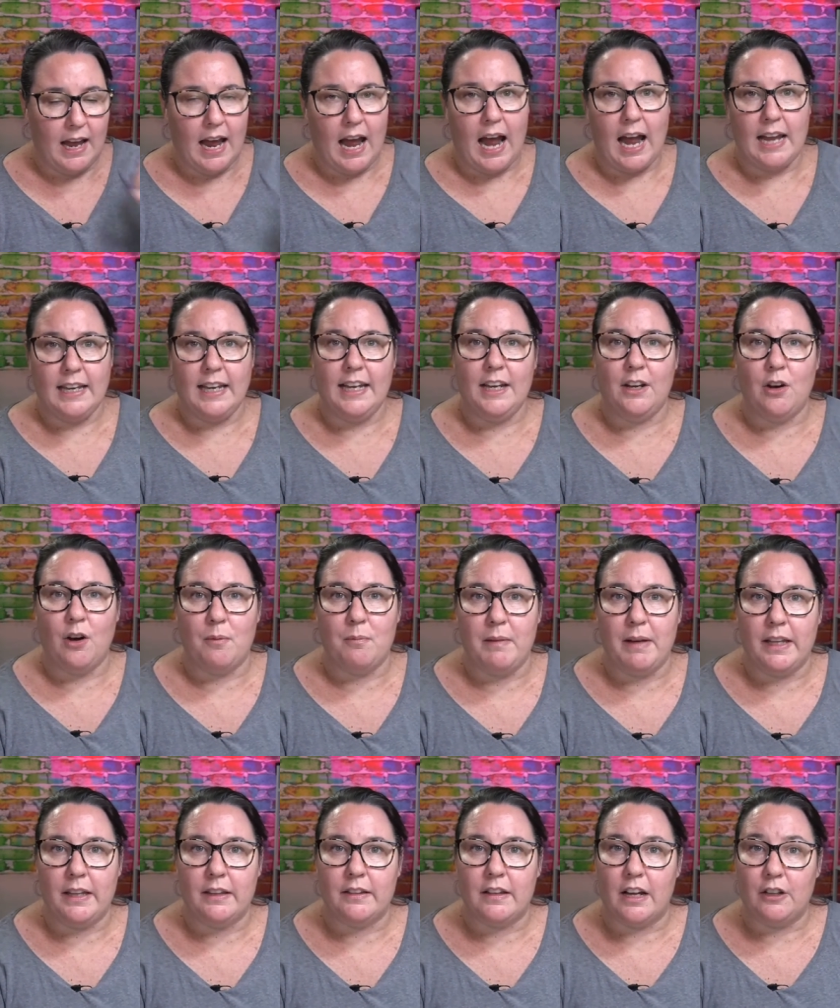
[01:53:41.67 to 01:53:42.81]
And he got
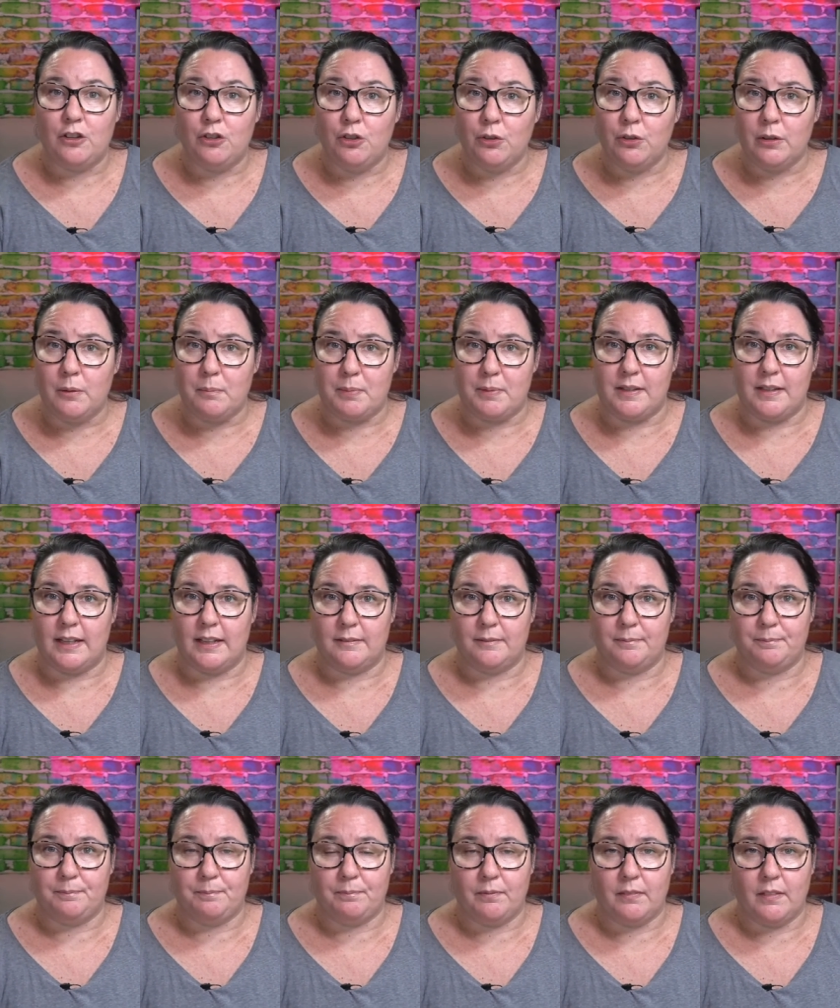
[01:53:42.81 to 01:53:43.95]
me a tulip set
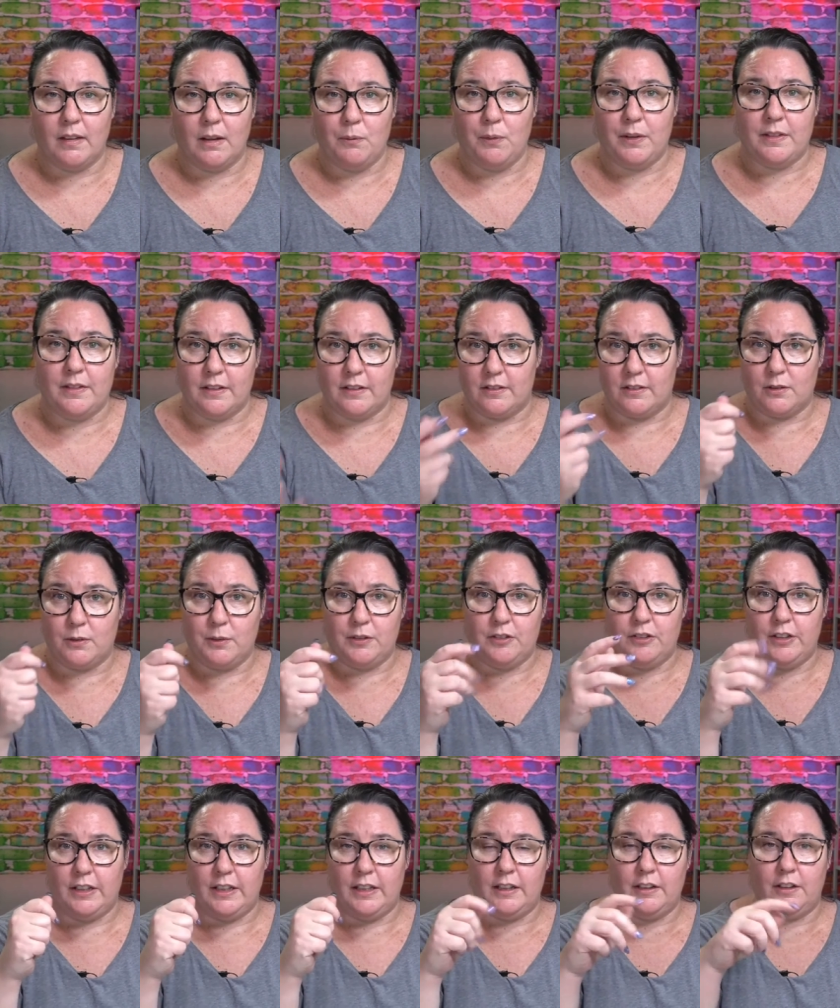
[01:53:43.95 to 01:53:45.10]
with the
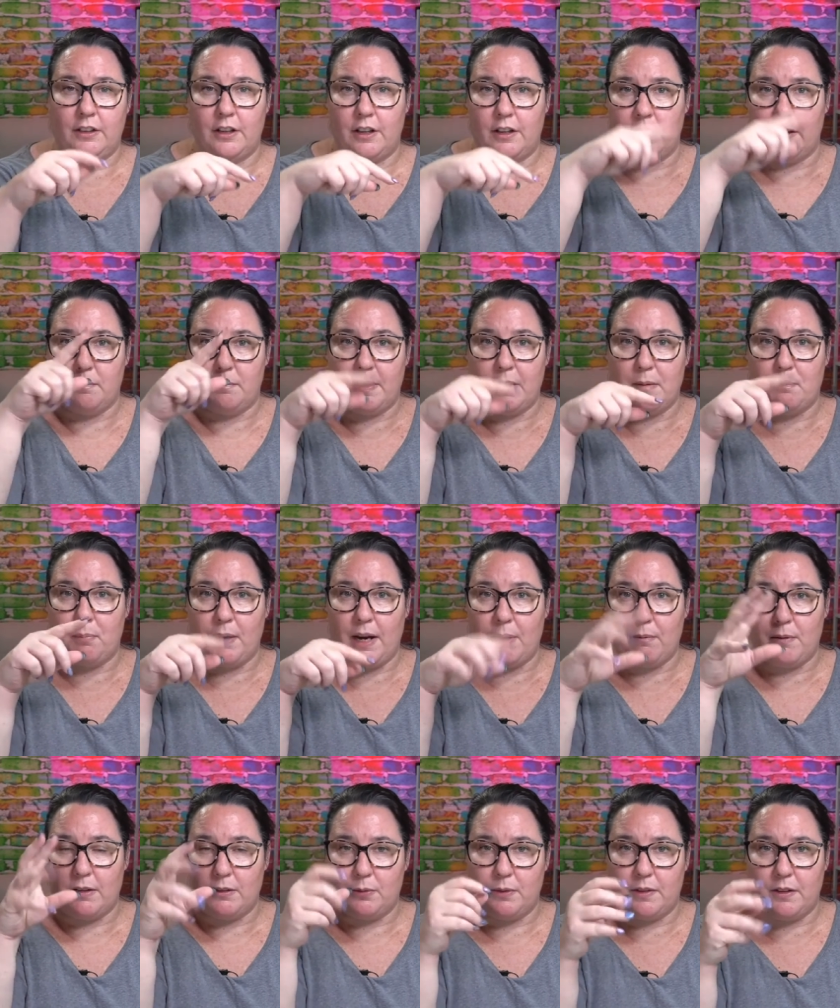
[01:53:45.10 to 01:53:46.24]
squishy, you know, the, the brown
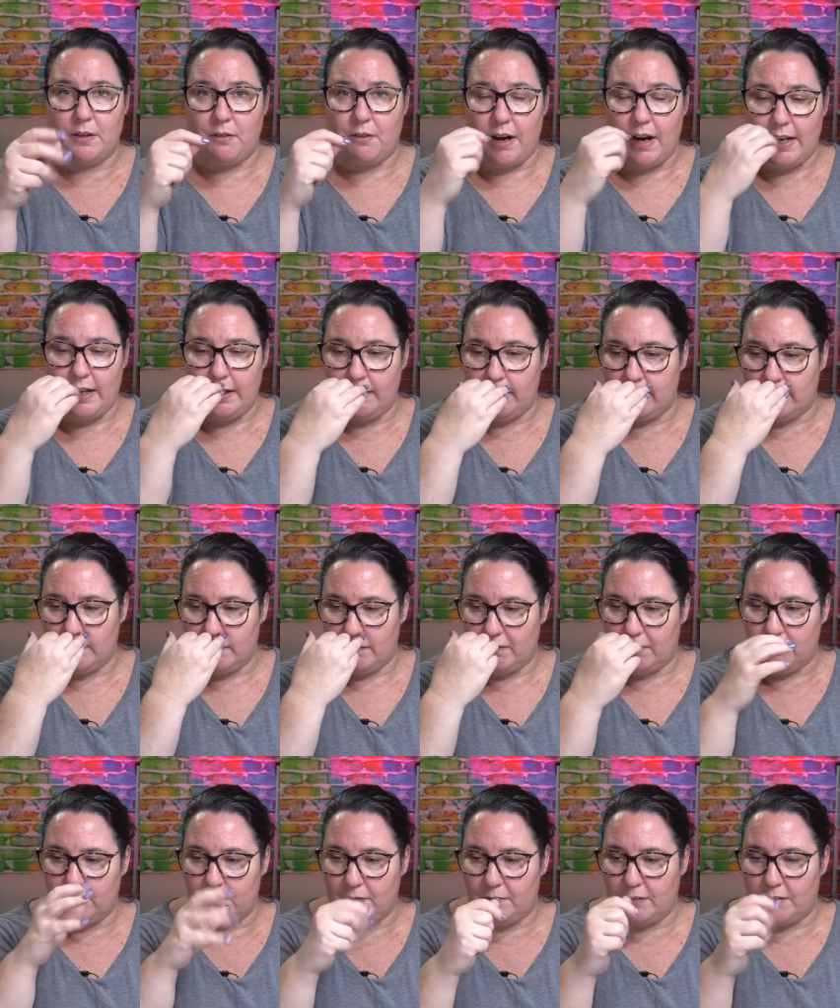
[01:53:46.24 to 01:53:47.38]
ones with the grey
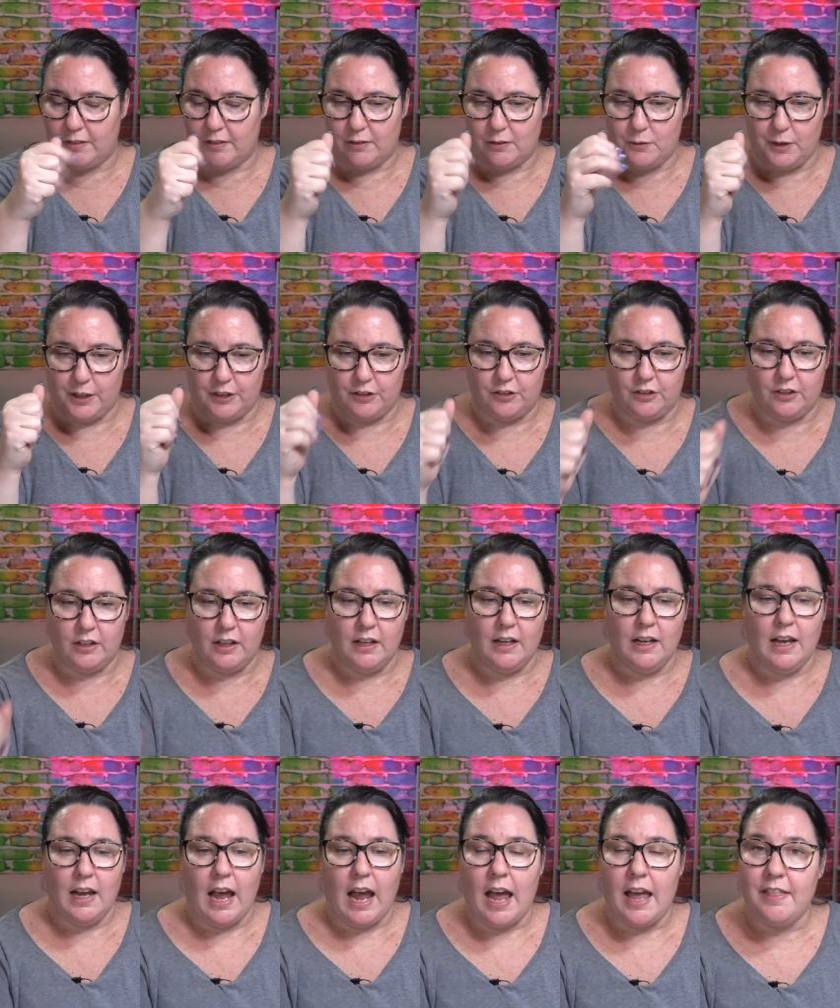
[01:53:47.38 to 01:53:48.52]
squish.
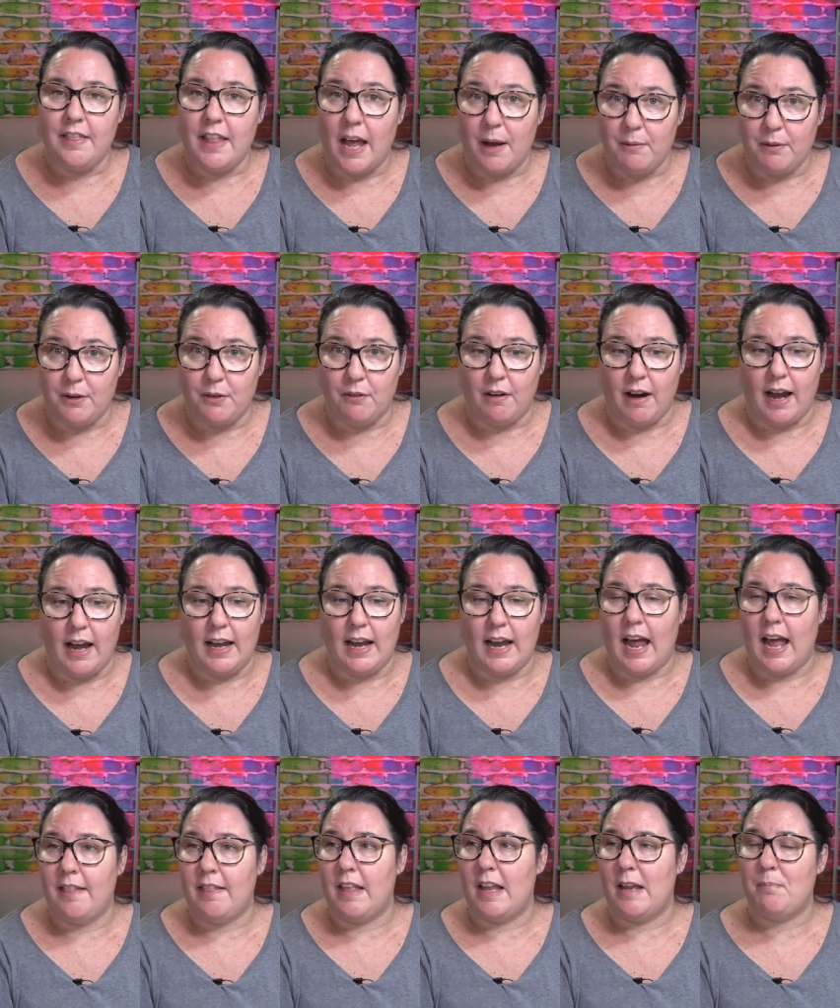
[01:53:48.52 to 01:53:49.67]
And they were great.
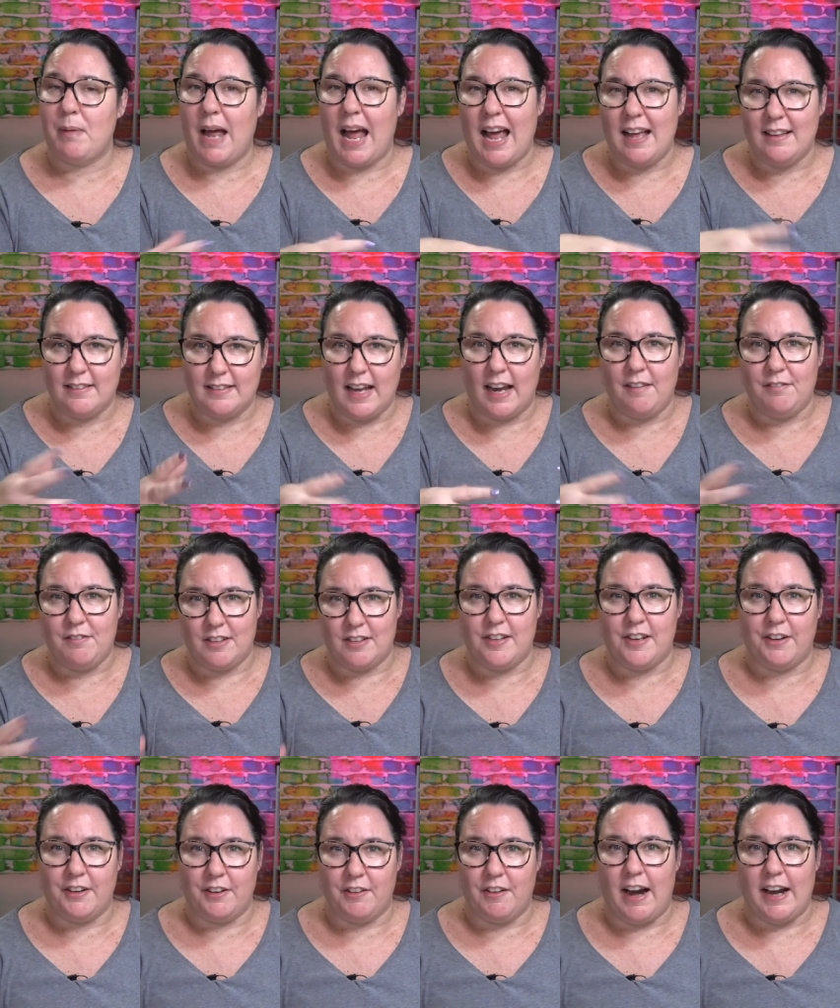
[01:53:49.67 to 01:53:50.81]
And then, but as they've
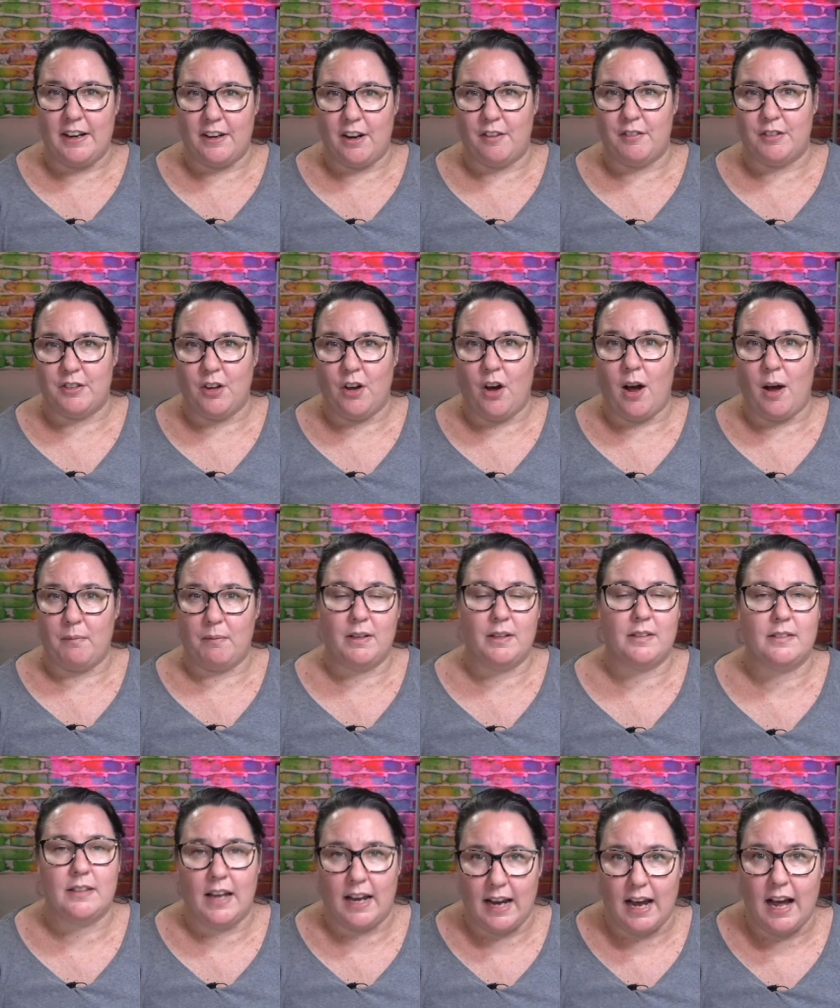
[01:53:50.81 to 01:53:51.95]
deteriorated over time, because
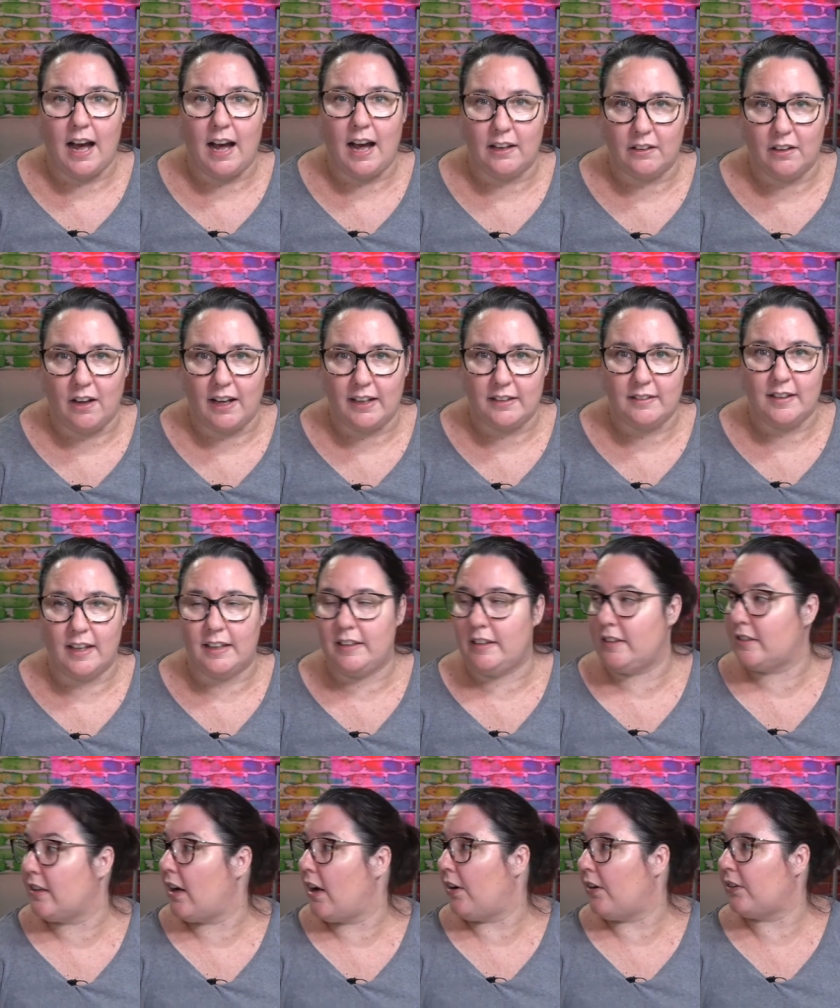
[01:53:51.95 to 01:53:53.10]
they are like 10 years
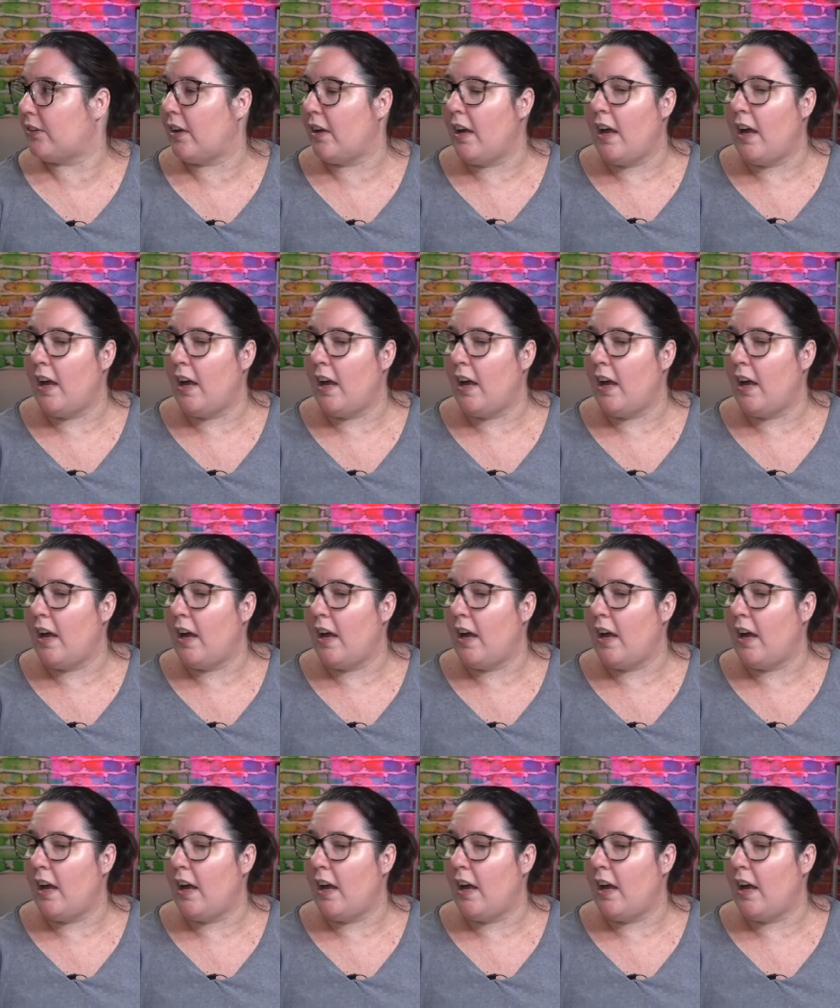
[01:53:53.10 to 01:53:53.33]
old,